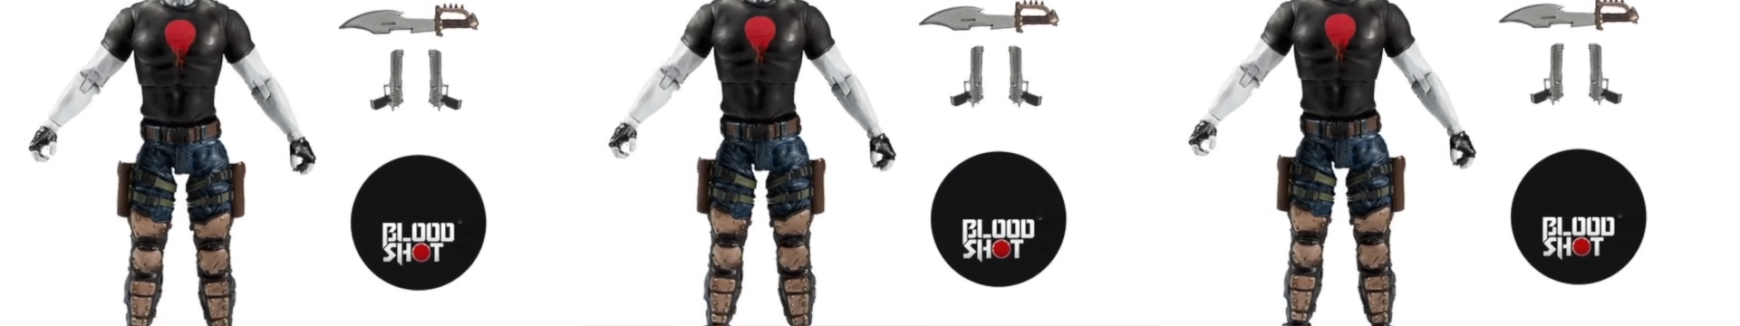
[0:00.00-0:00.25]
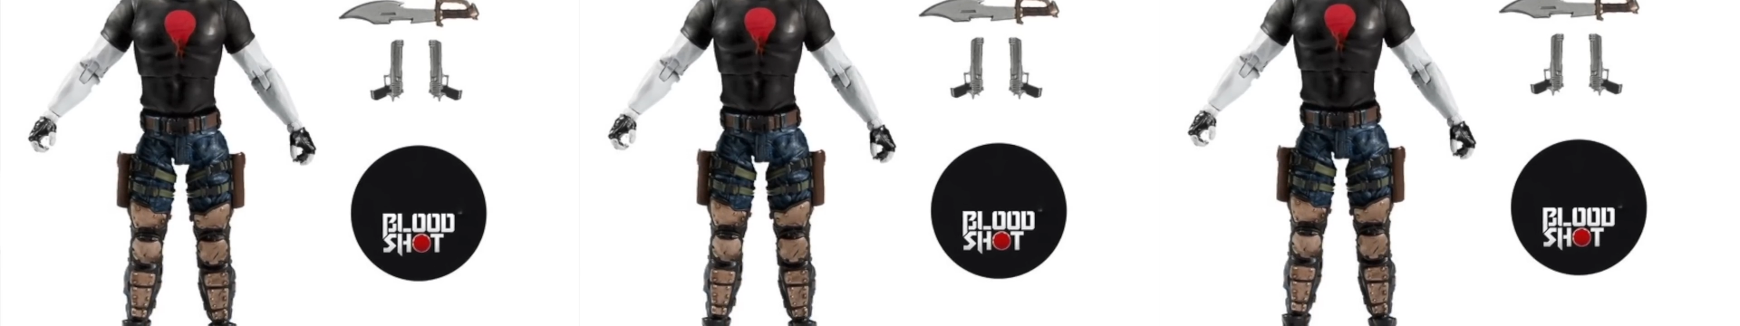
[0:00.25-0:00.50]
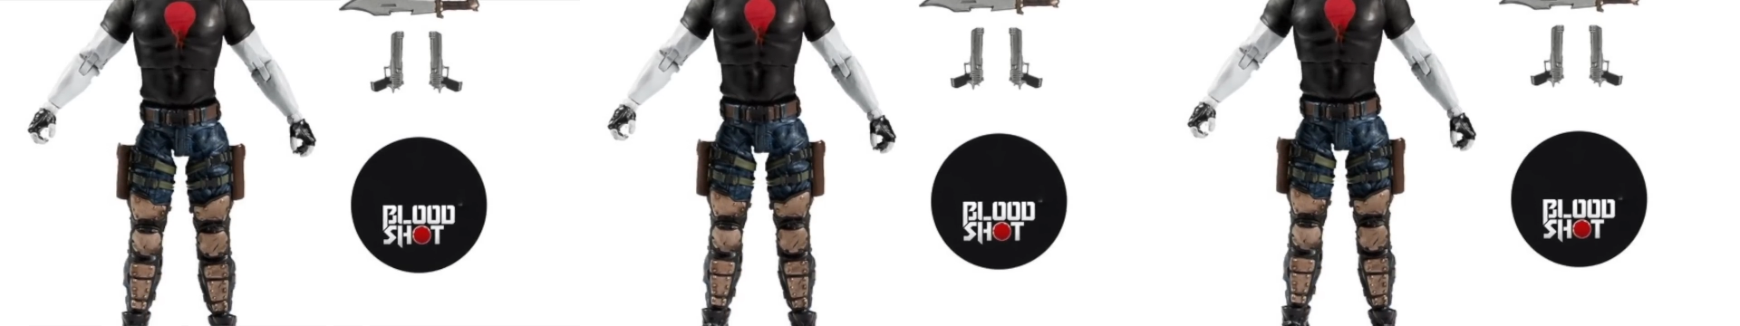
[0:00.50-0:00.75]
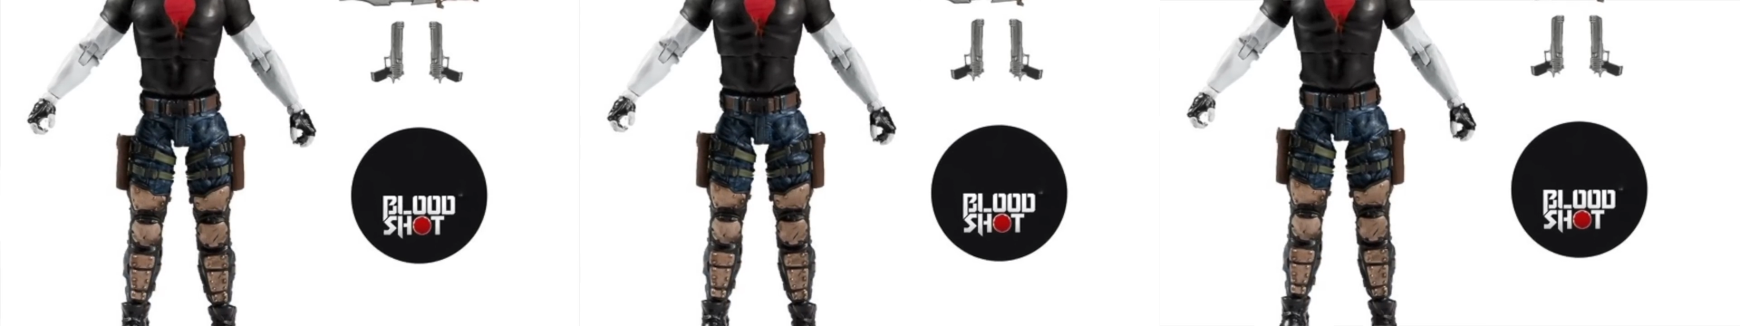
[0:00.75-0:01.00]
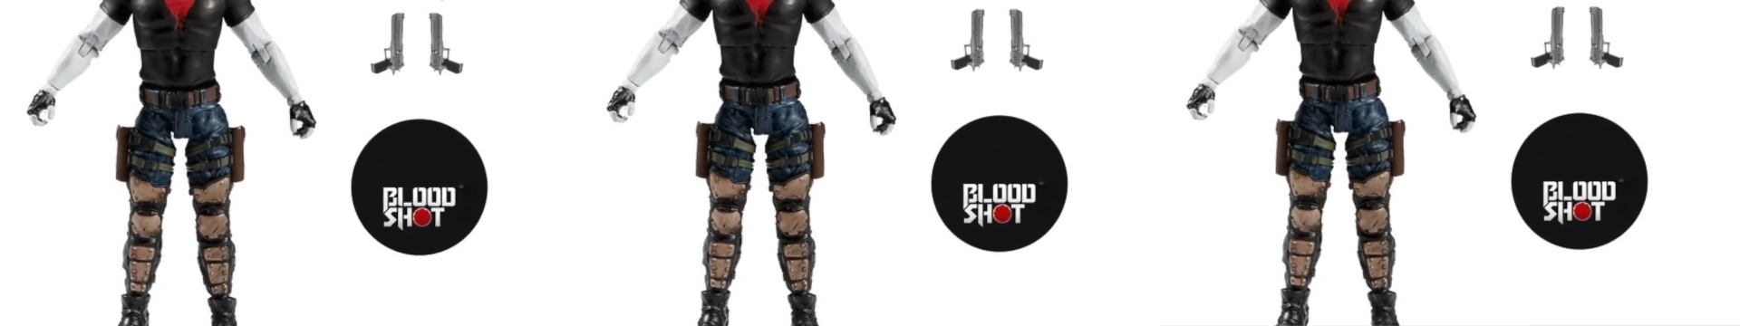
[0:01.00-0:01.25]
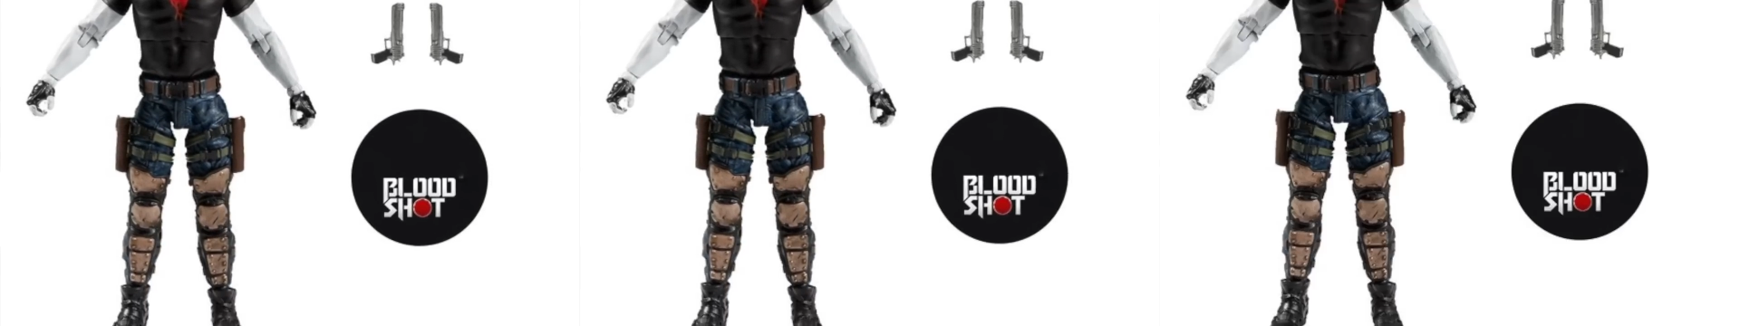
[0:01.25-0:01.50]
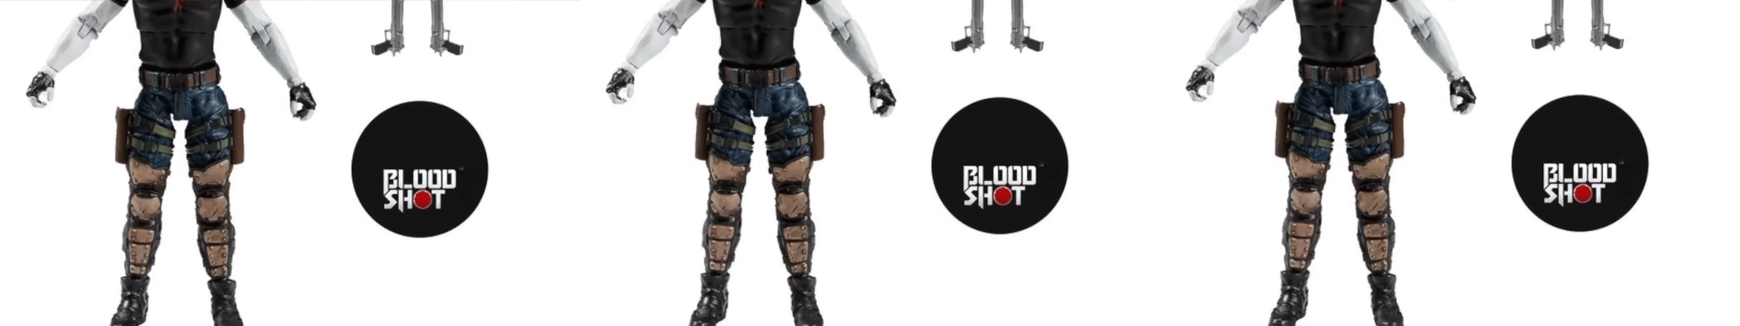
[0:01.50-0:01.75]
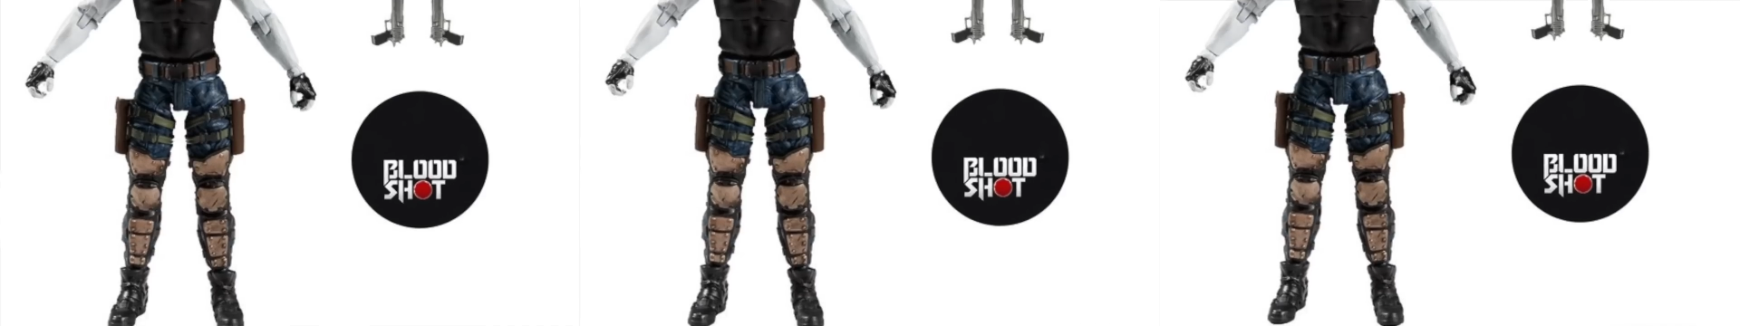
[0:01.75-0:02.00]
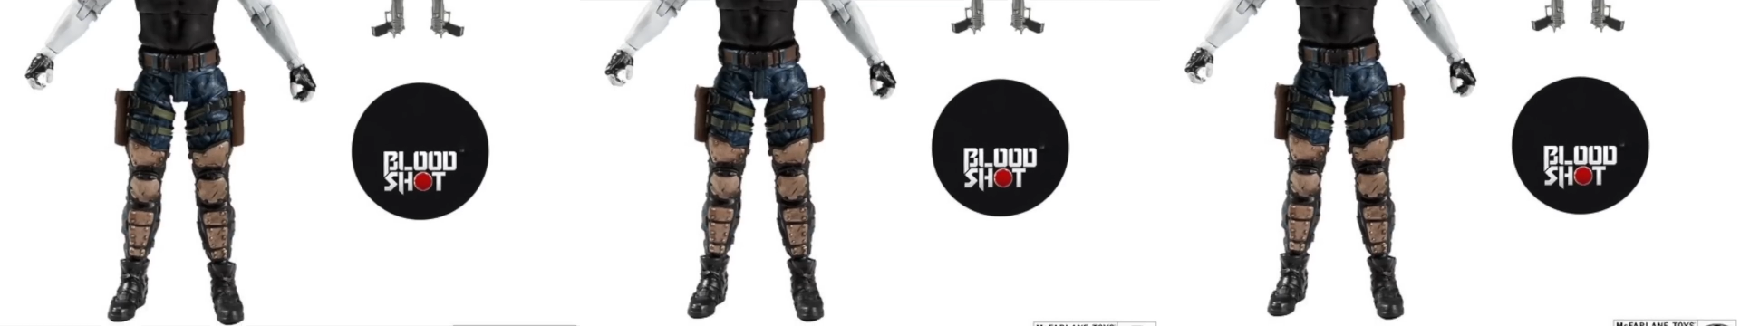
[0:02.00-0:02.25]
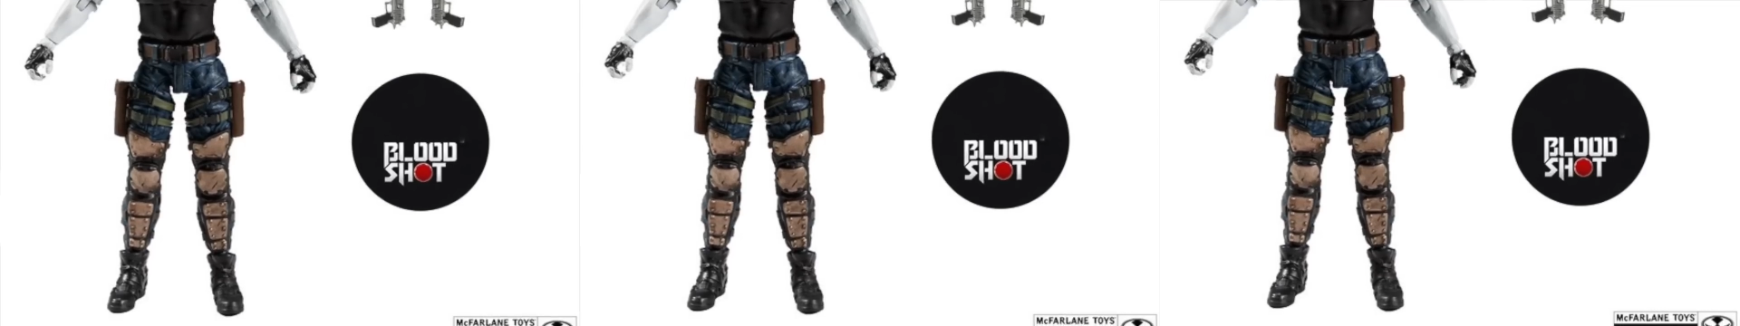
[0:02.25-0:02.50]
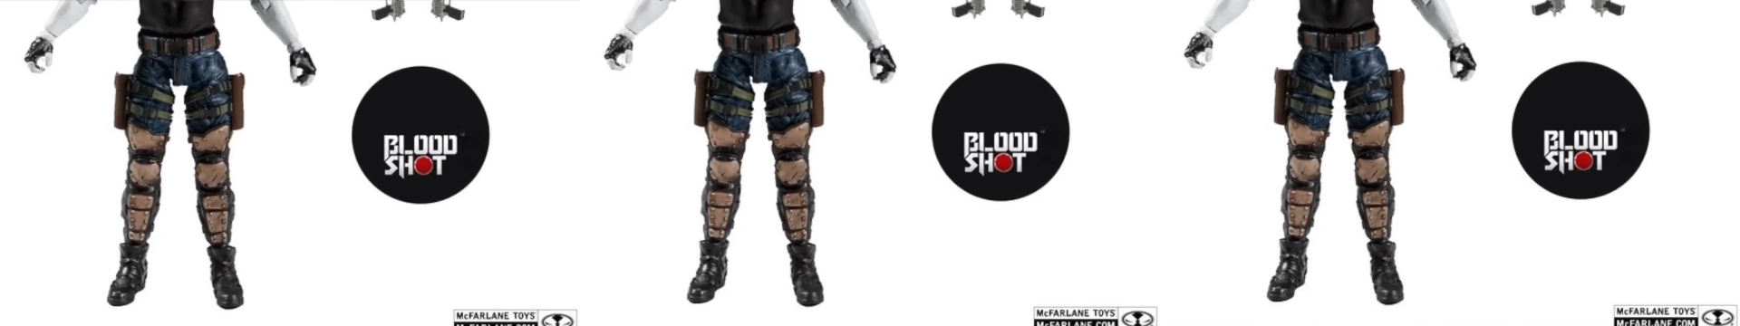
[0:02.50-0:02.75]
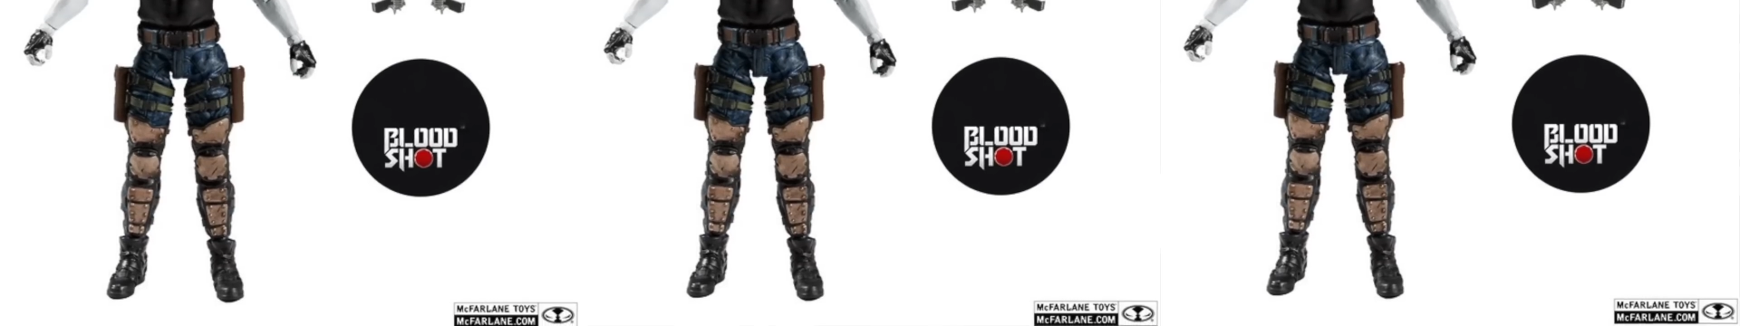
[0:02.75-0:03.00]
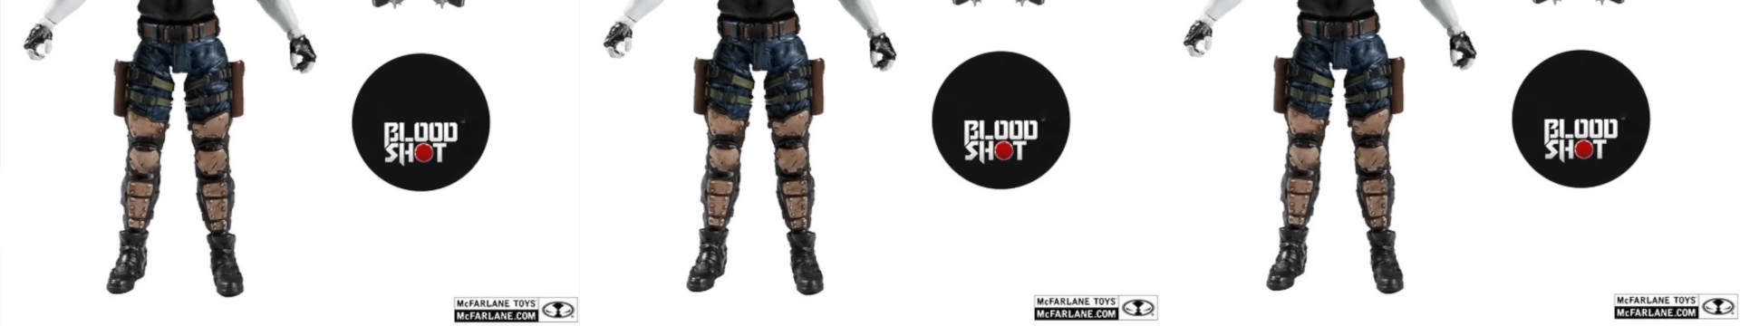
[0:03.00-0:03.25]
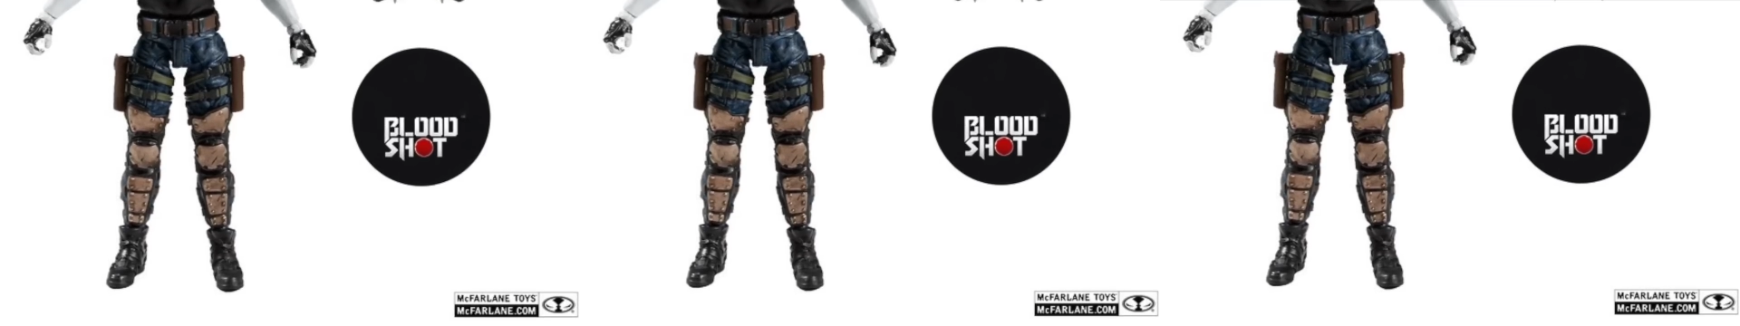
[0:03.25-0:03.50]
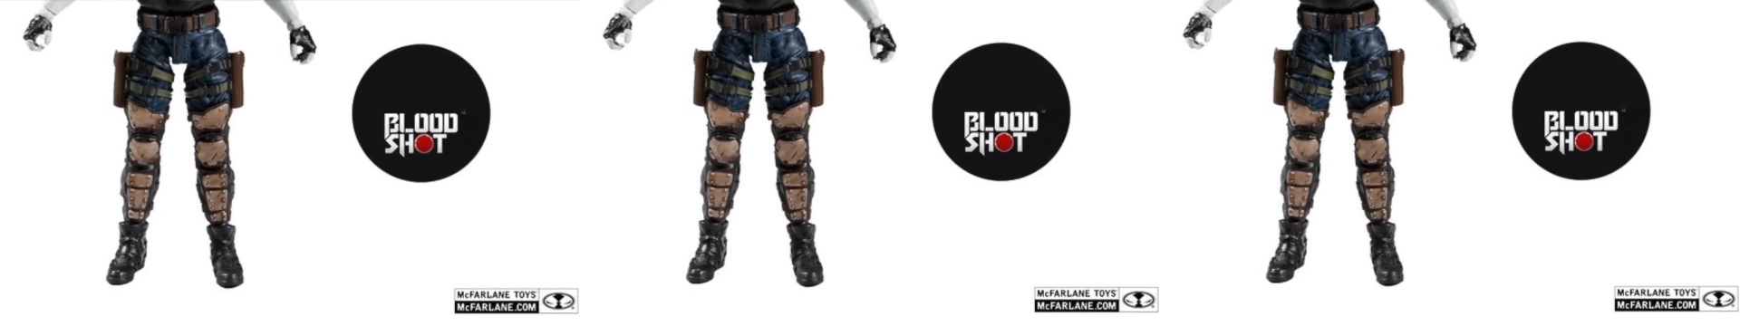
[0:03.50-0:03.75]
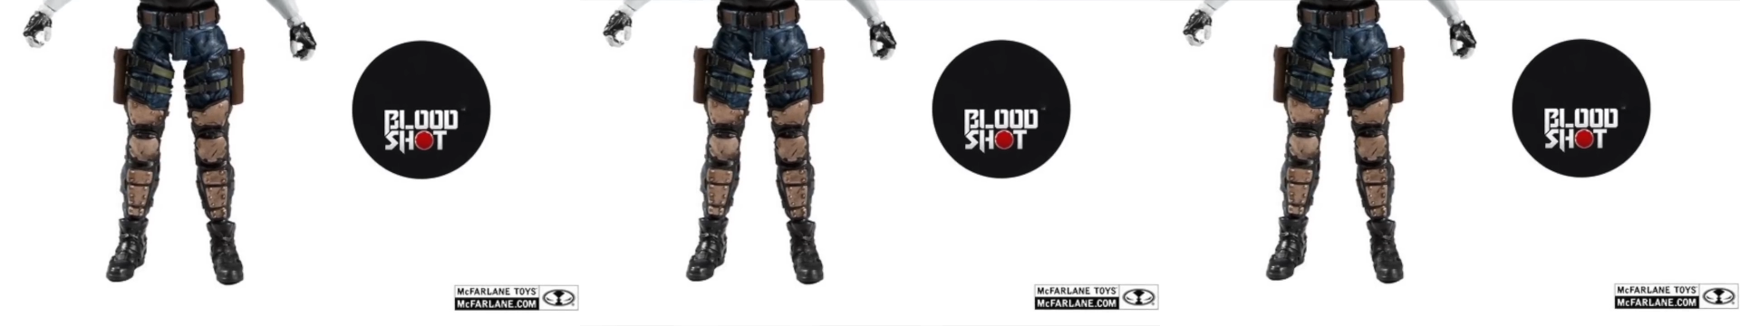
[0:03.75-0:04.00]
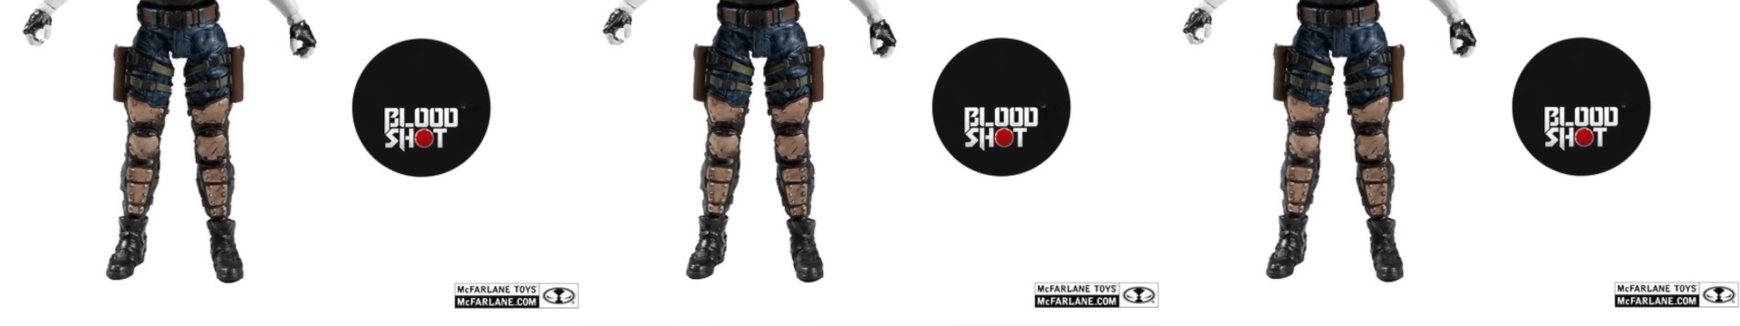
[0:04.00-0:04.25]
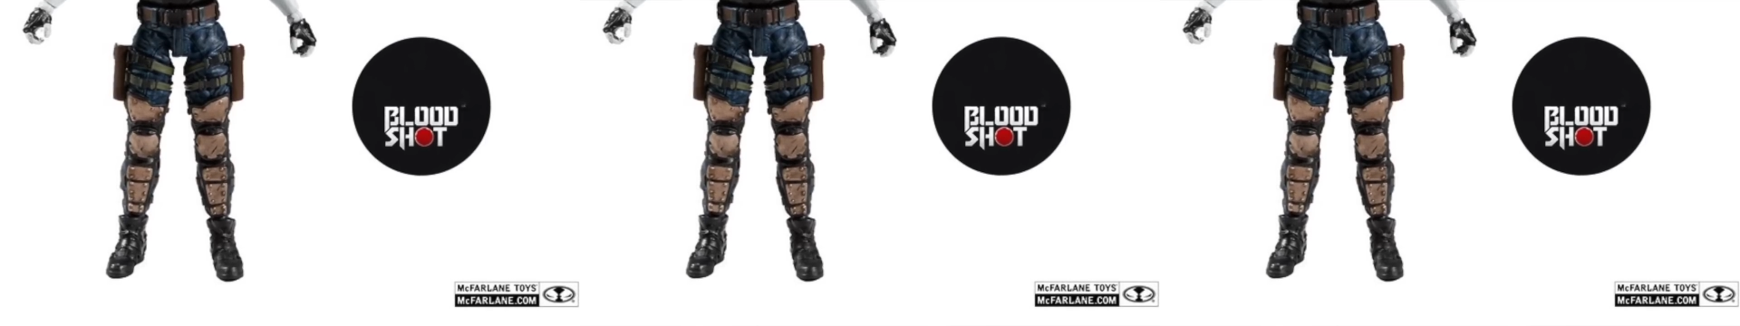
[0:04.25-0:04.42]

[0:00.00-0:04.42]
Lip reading: (no speaker visible)